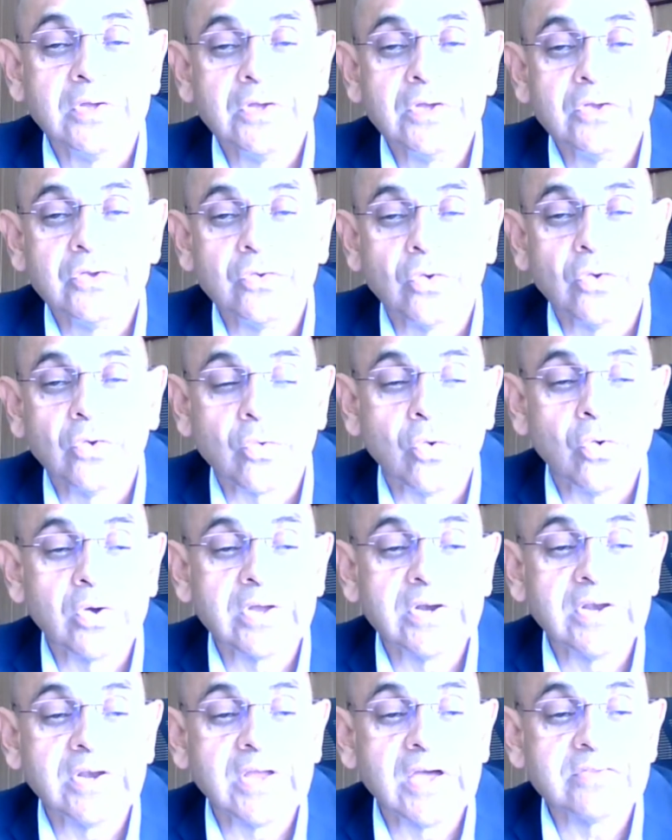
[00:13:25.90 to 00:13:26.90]
your
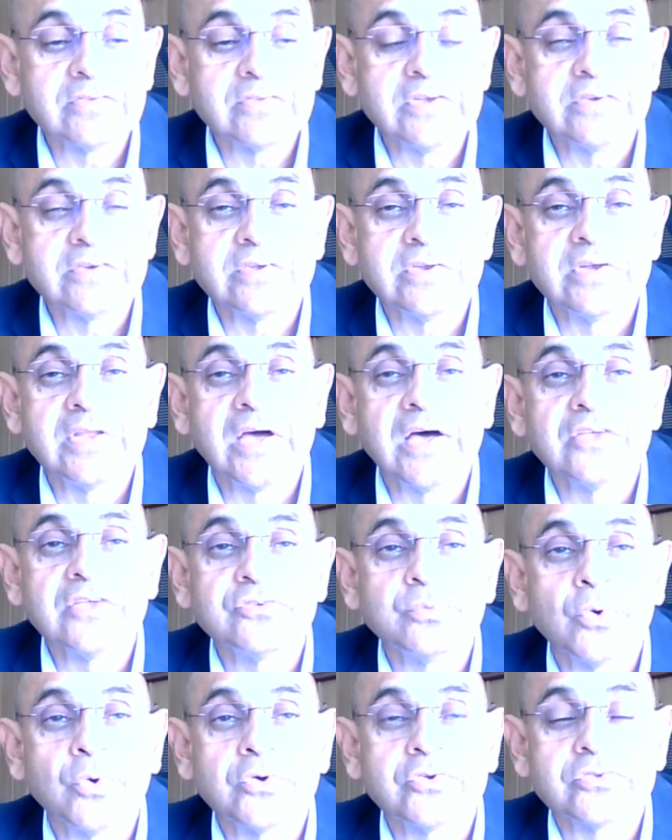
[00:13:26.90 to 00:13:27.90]
organization
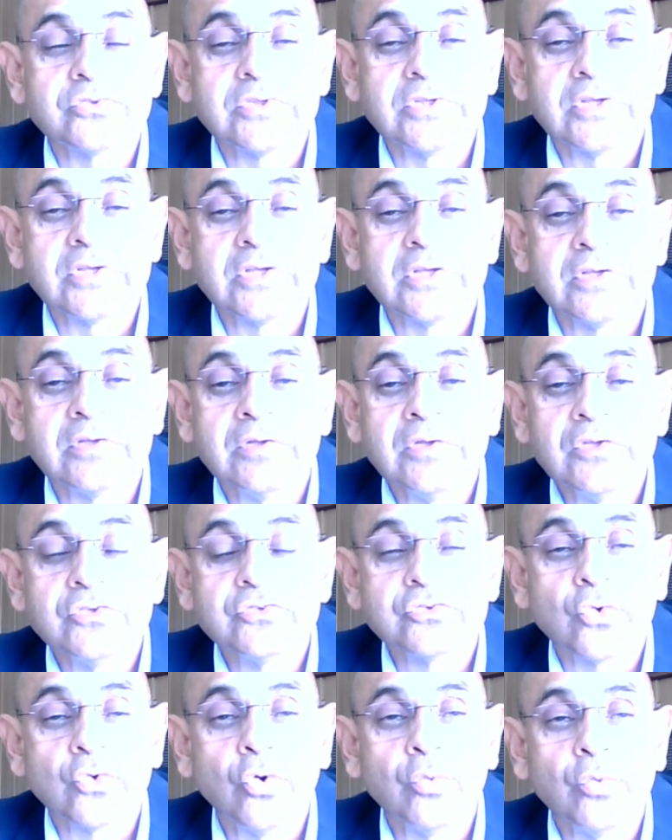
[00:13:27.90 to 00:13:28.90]
does, what's the
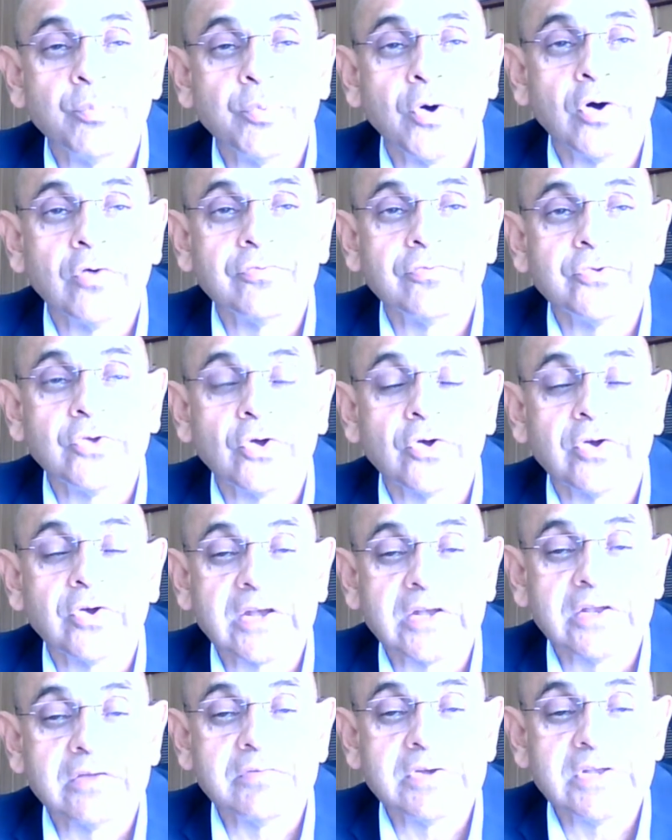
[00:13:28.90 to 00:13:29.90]
scope of your
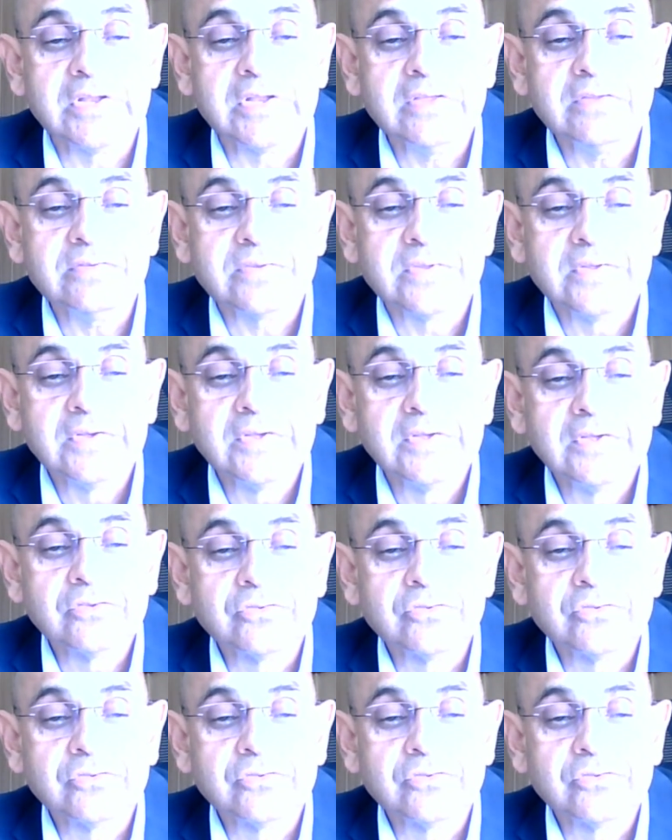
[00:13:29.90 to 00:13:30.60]
activities.